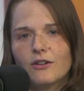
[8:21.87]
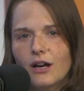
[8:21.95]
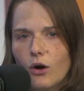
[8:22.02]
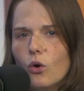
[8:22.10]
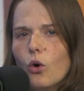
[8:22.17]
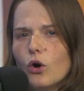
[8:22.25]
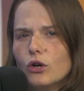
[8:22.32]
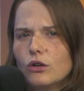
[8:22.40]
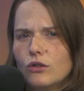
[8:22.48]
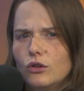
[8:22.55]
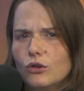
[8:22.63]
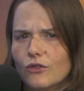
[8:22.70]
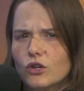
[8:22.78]
Now, according to
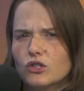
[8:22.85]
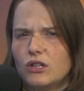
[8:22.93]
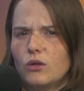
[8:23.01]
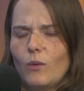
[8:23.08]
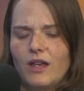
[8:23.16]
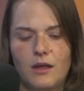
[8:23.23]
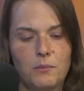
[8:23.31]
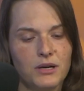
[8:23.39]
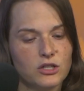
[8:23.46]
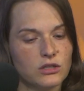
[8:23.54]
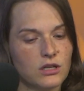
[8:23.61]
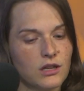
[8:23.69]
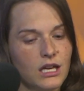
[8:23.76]
the university, the way they pitch
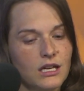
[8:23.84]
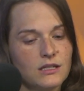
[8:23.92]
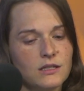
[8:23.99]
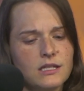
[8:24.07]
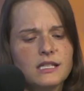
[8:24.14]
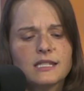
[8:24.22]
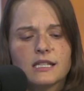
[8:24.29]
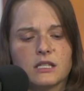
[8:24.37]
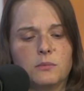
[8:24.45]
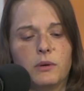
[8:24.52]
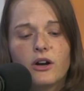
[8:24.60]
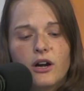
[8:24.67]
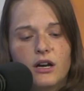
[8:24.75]
it to the kids is this
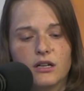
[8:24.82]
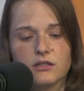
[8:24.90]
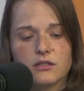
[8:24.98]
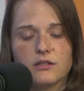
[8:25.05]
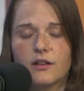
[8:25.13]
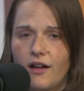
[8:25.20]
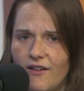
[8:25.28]
experience